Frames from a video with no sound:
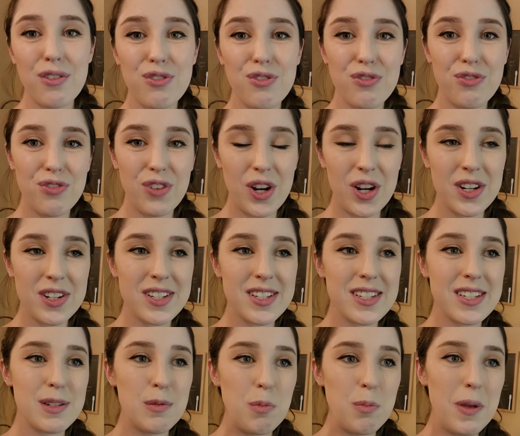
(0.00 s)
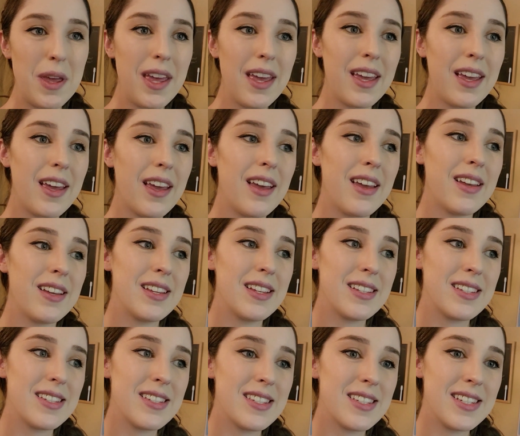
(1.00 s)
first big
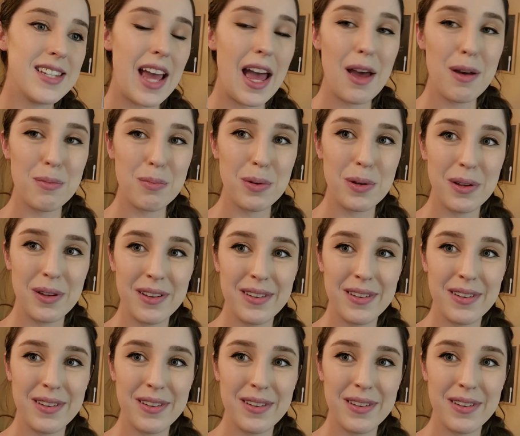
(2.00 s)
step,